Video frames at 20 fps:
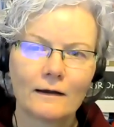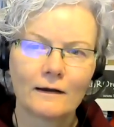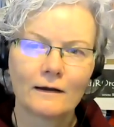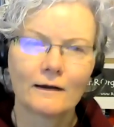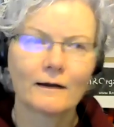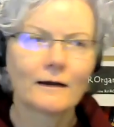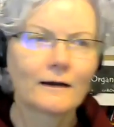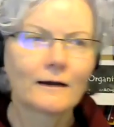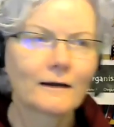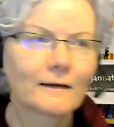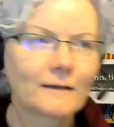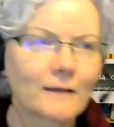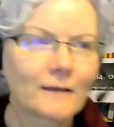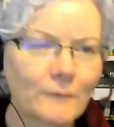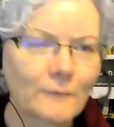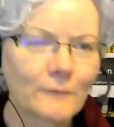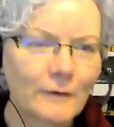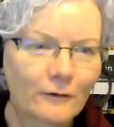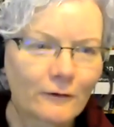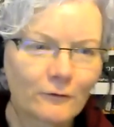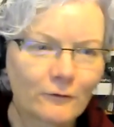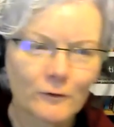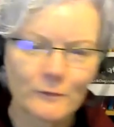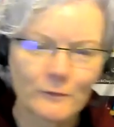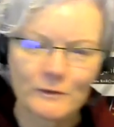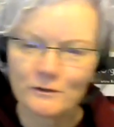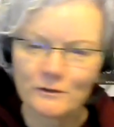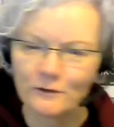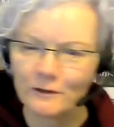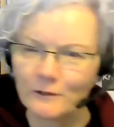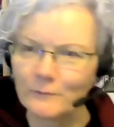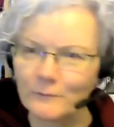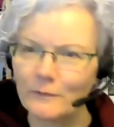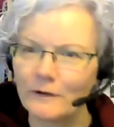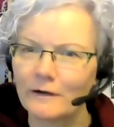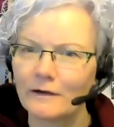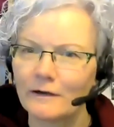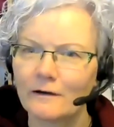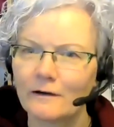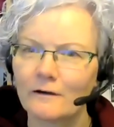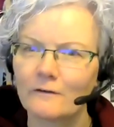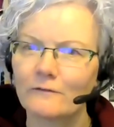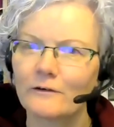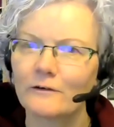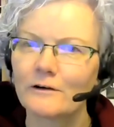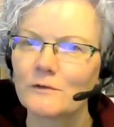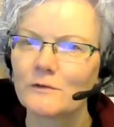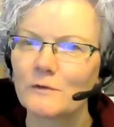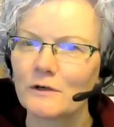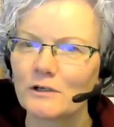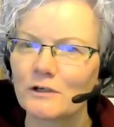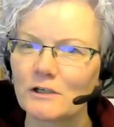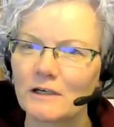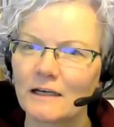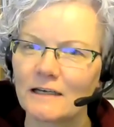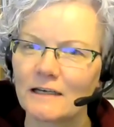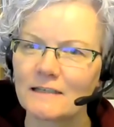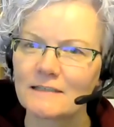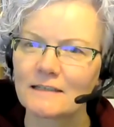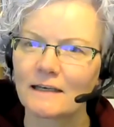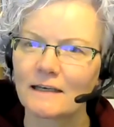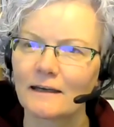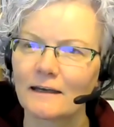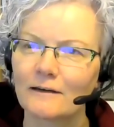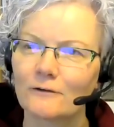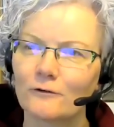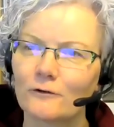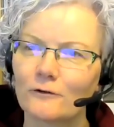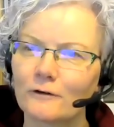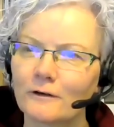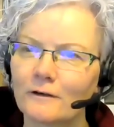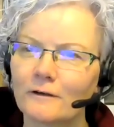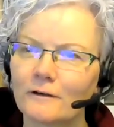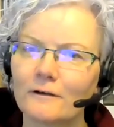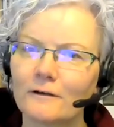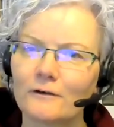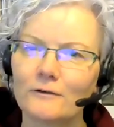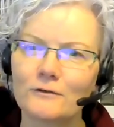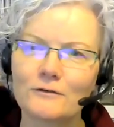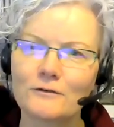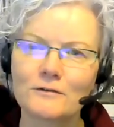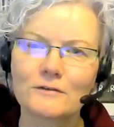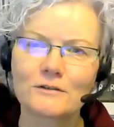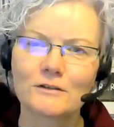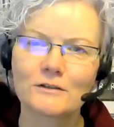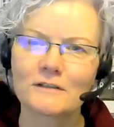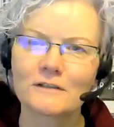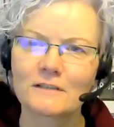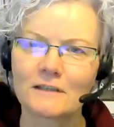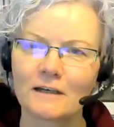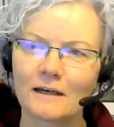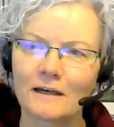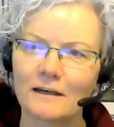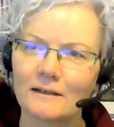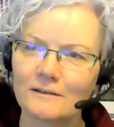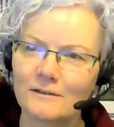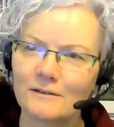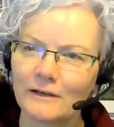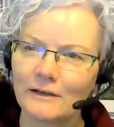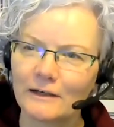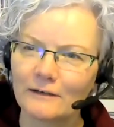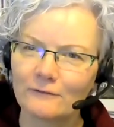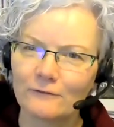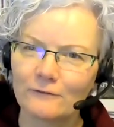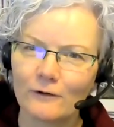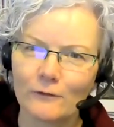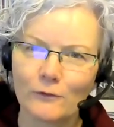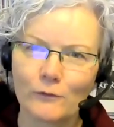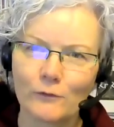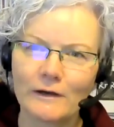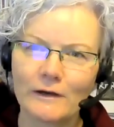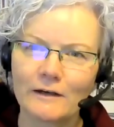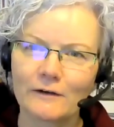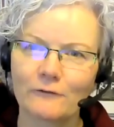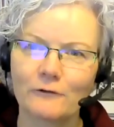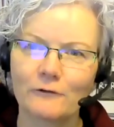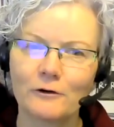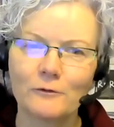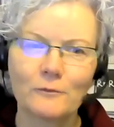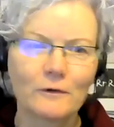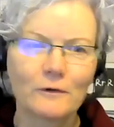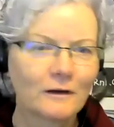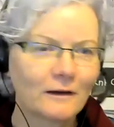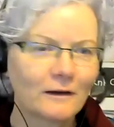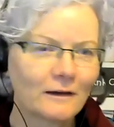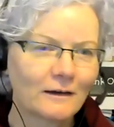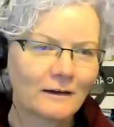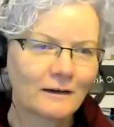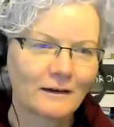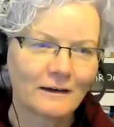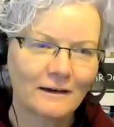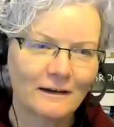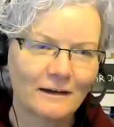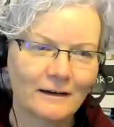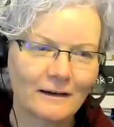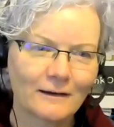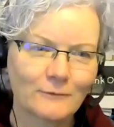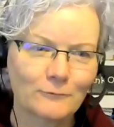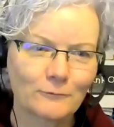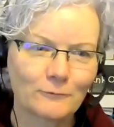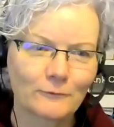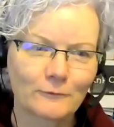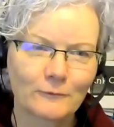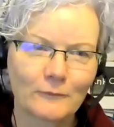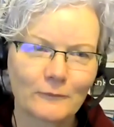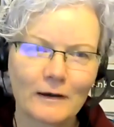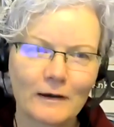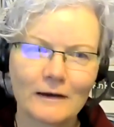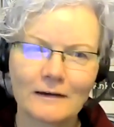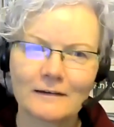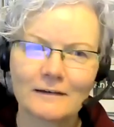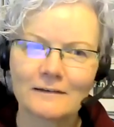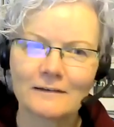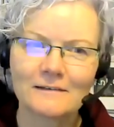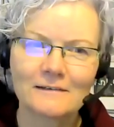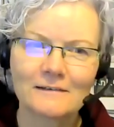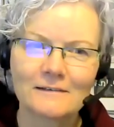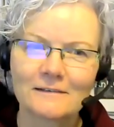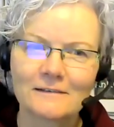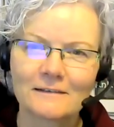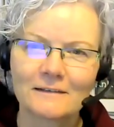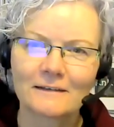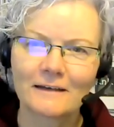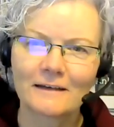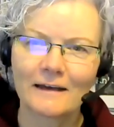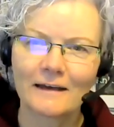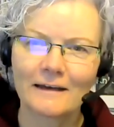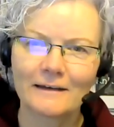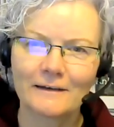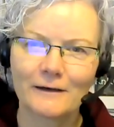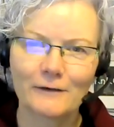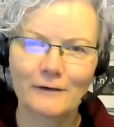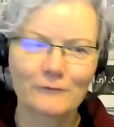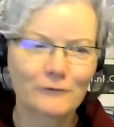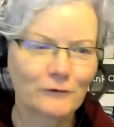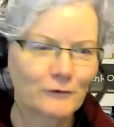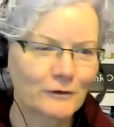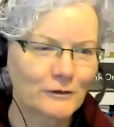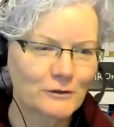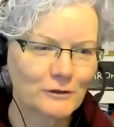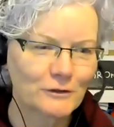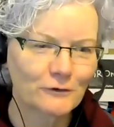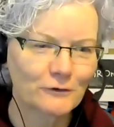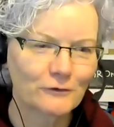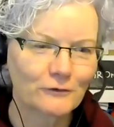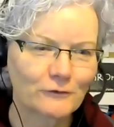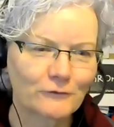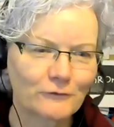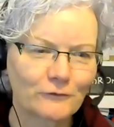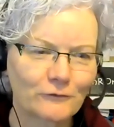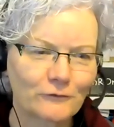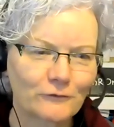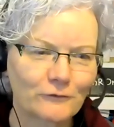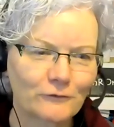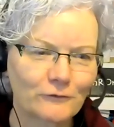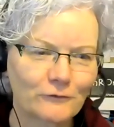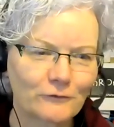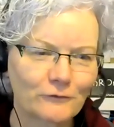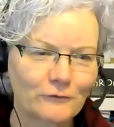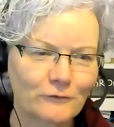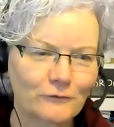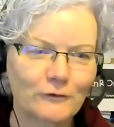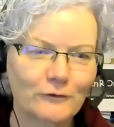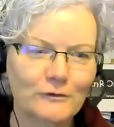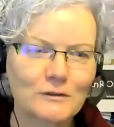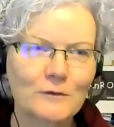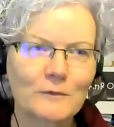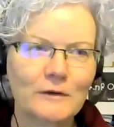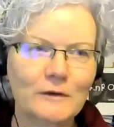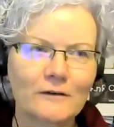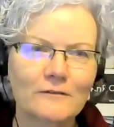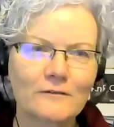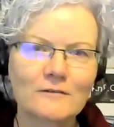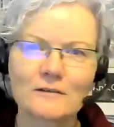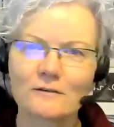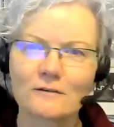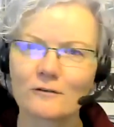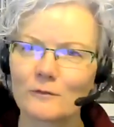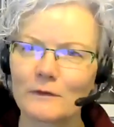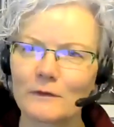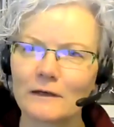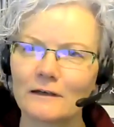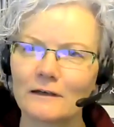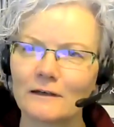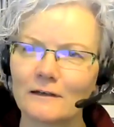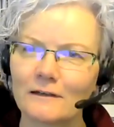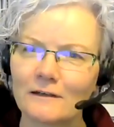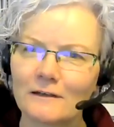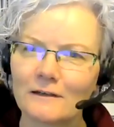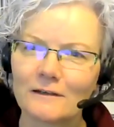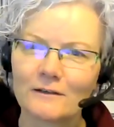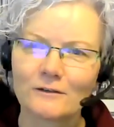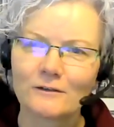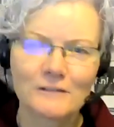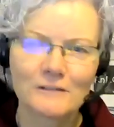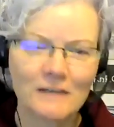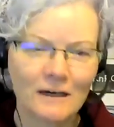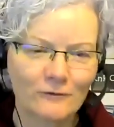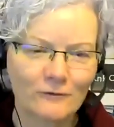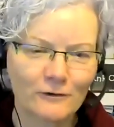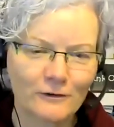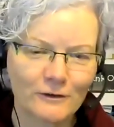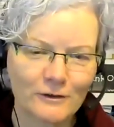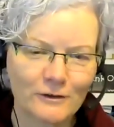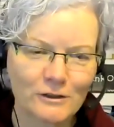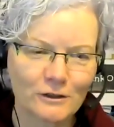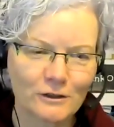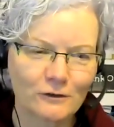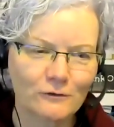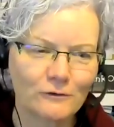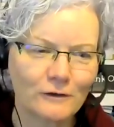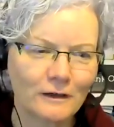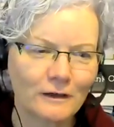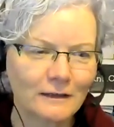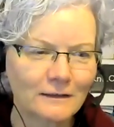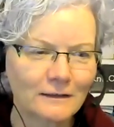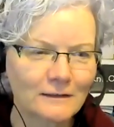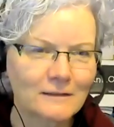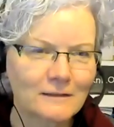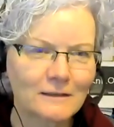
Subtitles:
And I'm now going to be joined by our very special guest, Kate Gordon, who's just entering from the waiting room. And Kate and I have known each other for some years, so it'll be good to have her on the show and